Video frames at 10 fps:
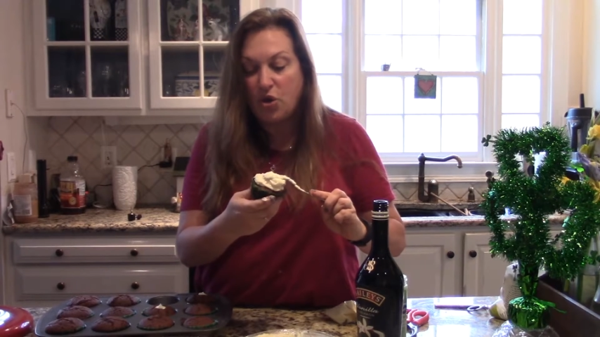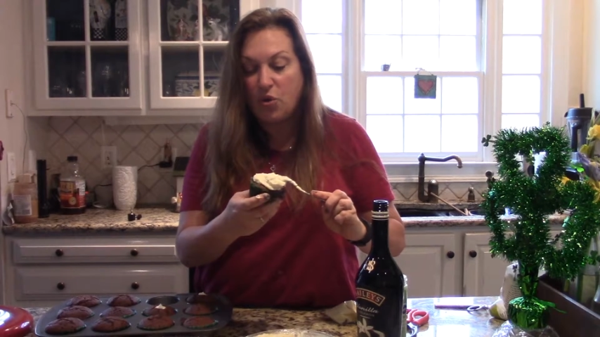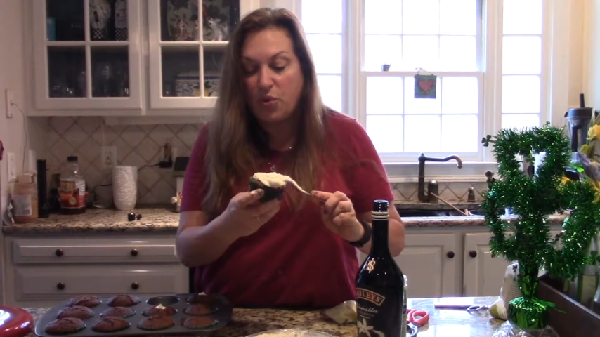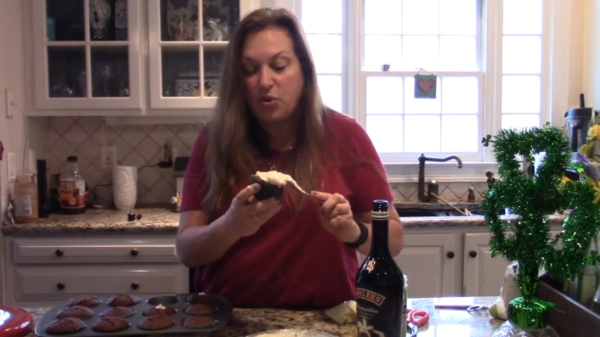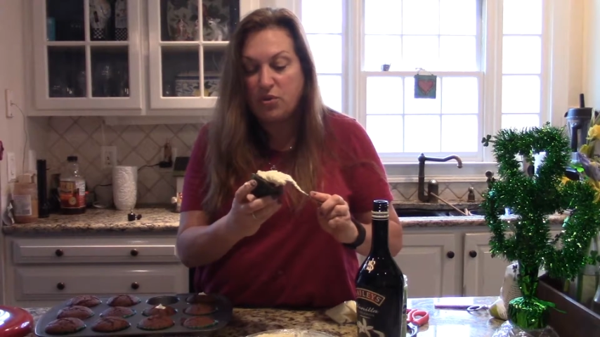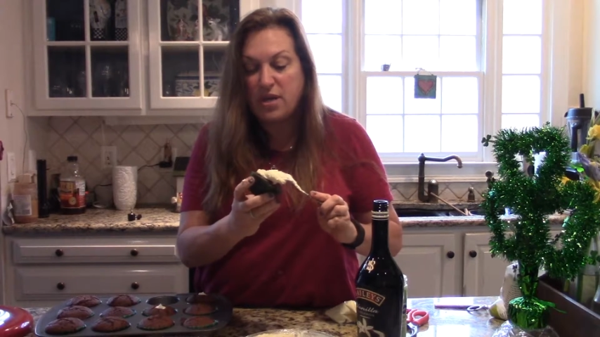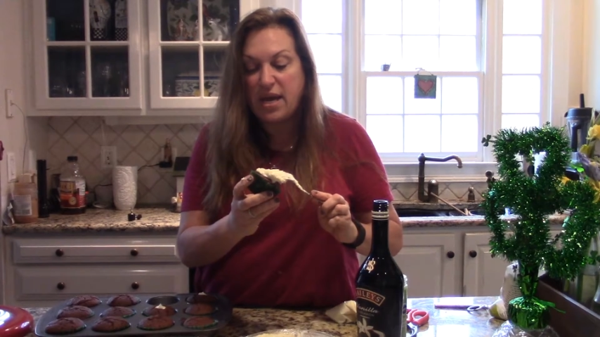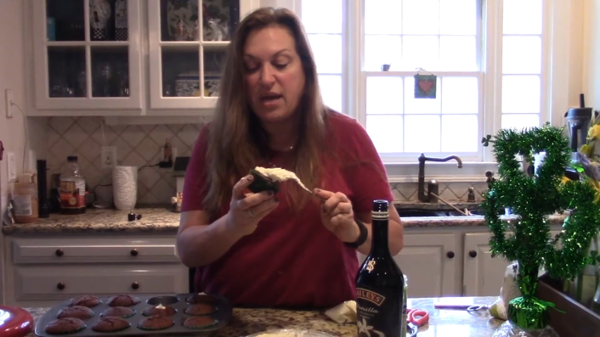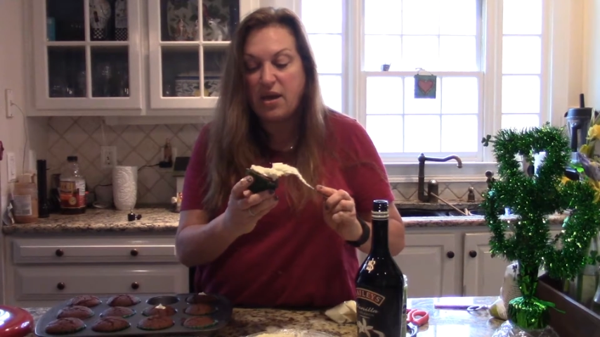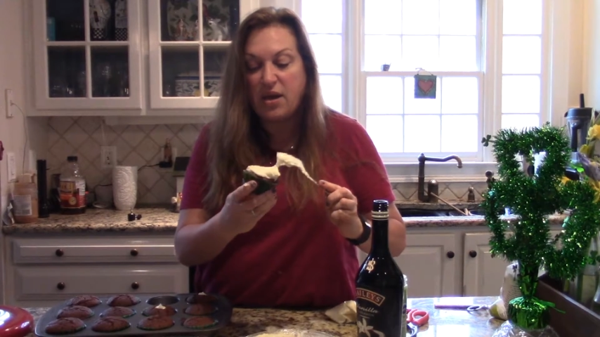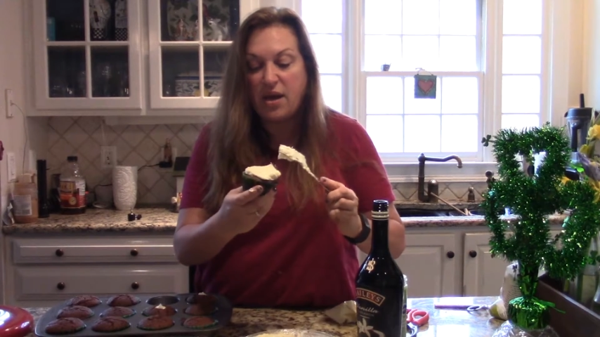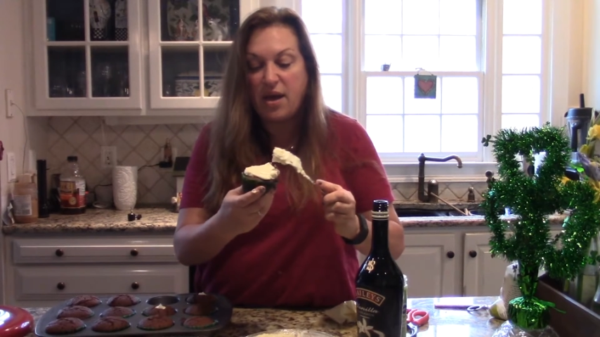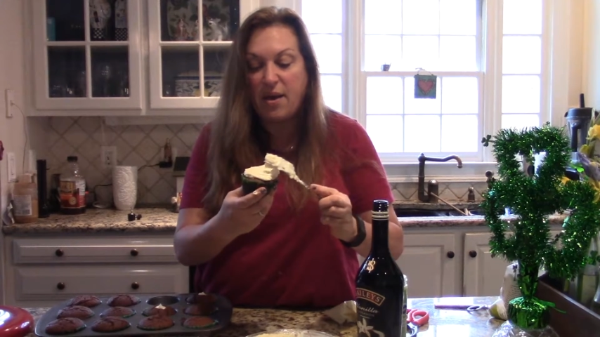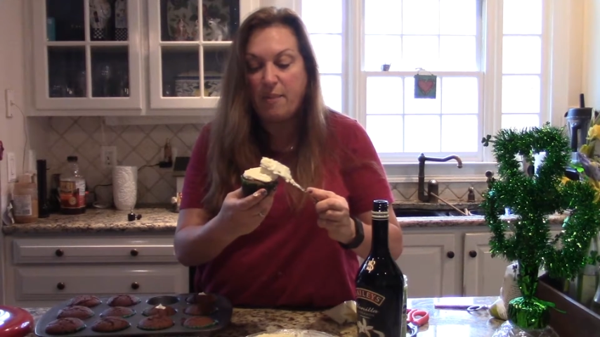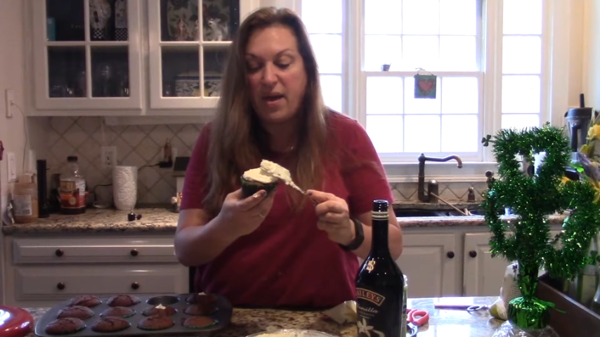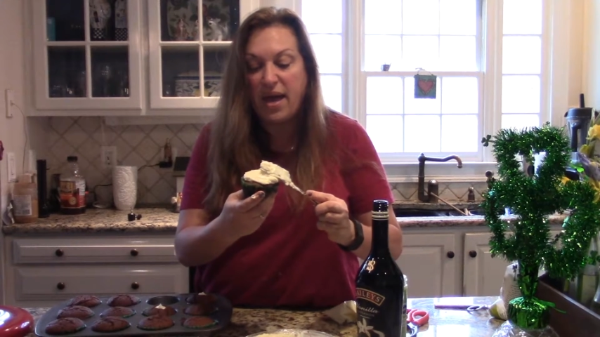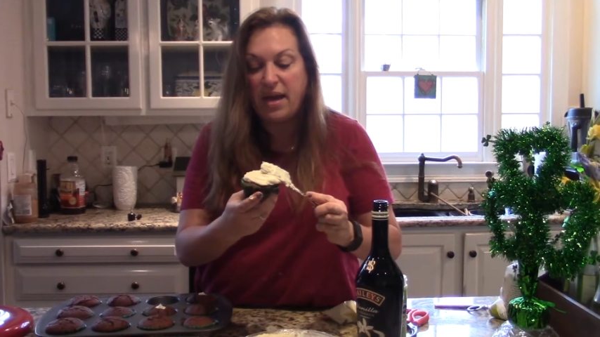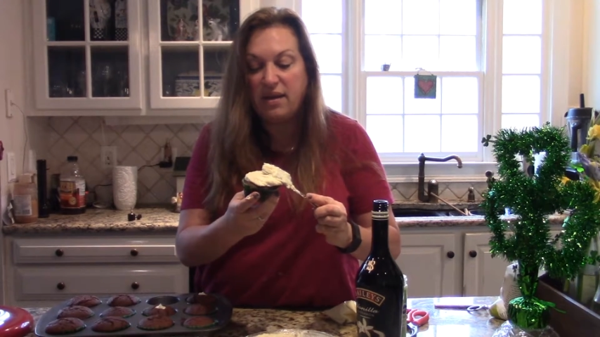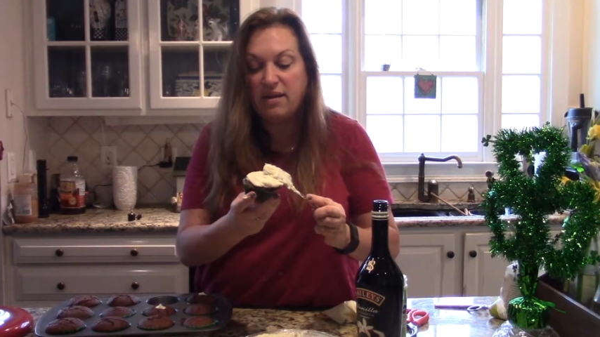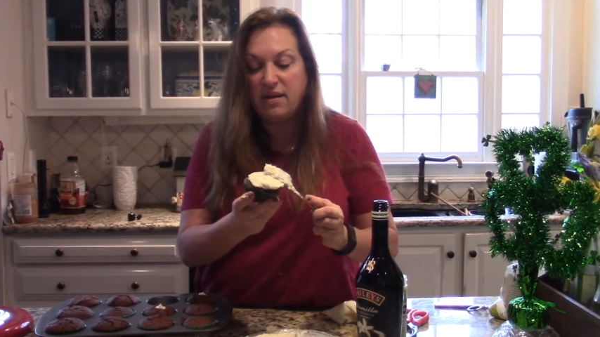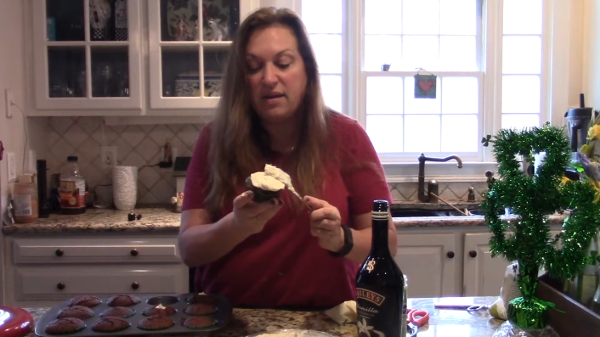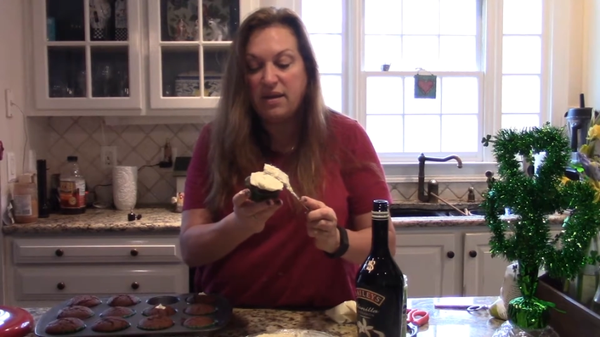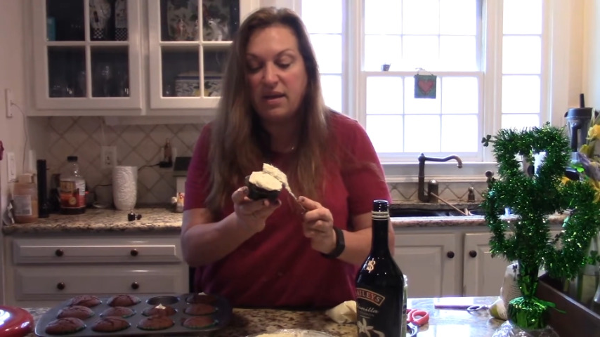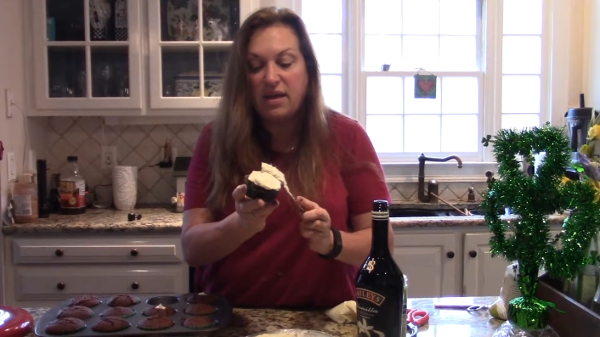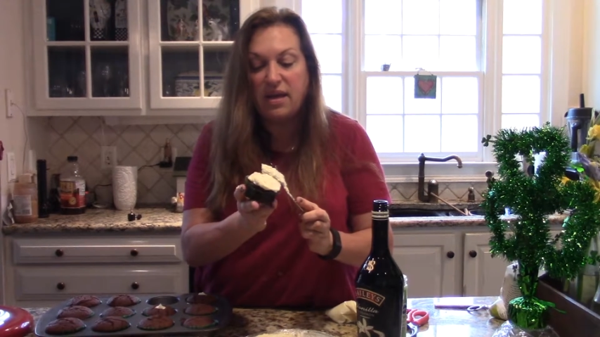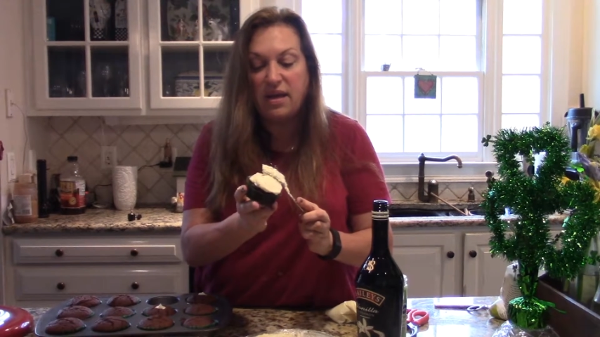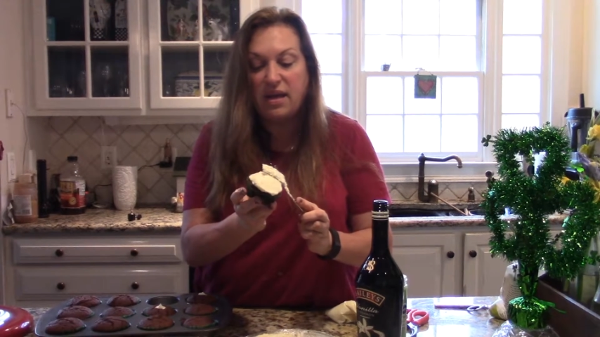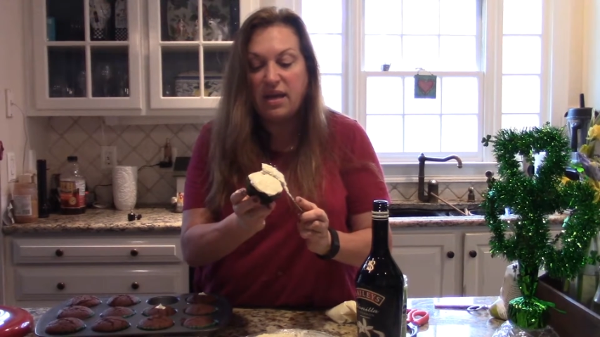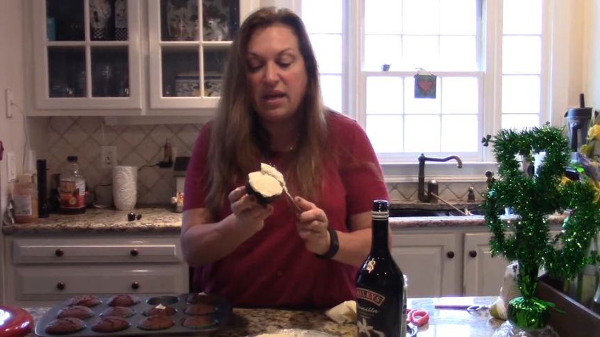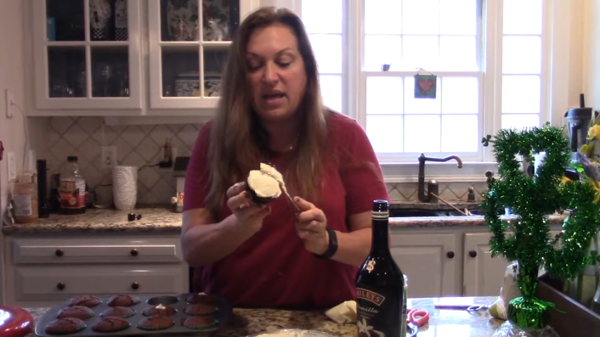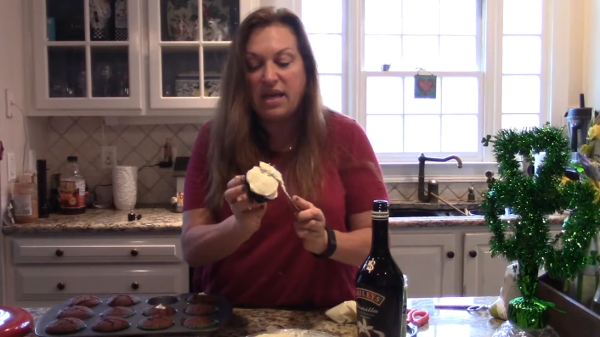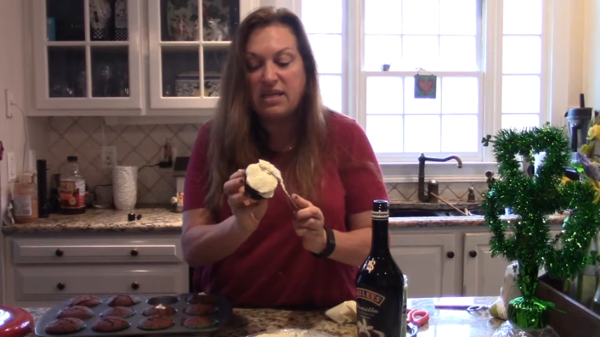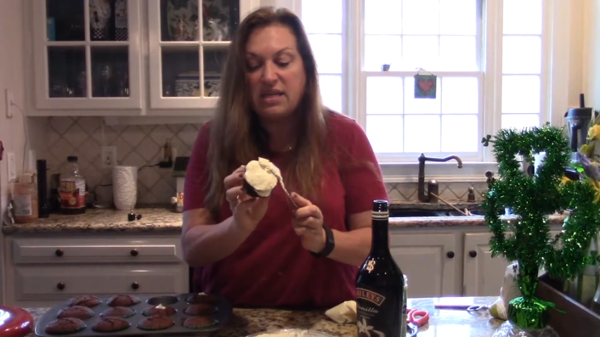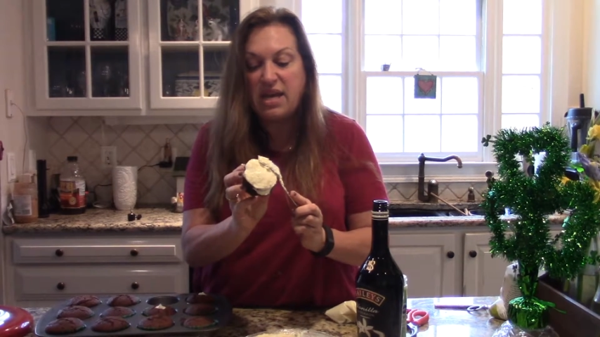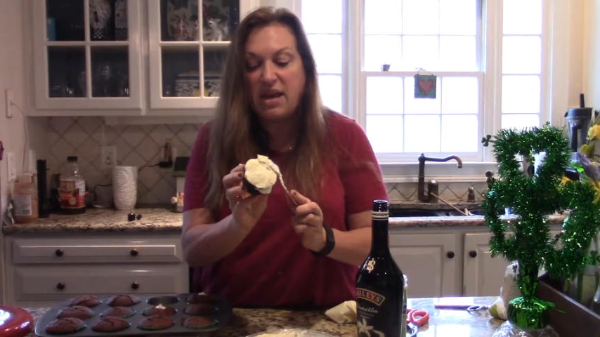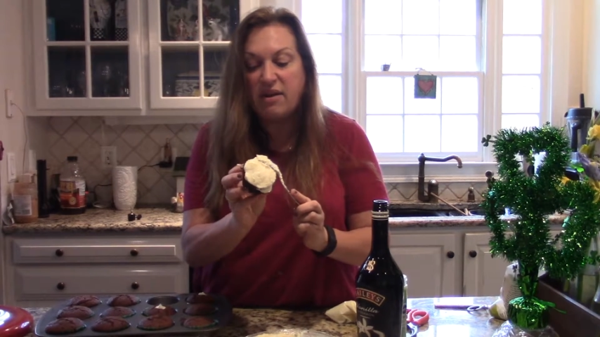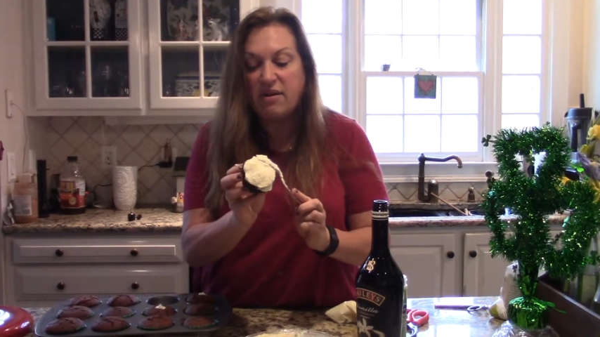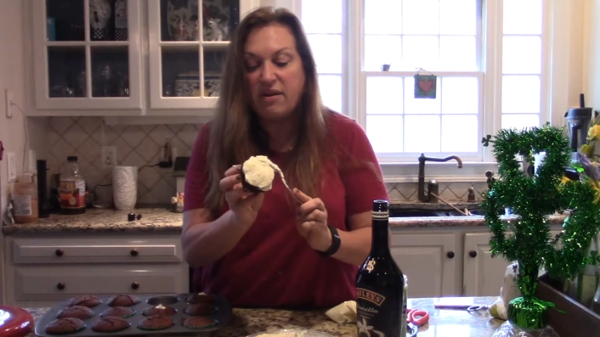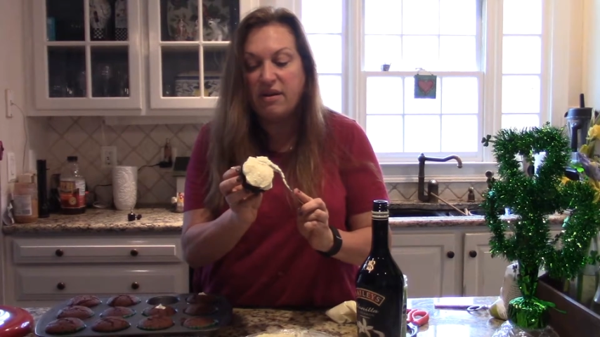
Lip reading: when you take a bite, it's there.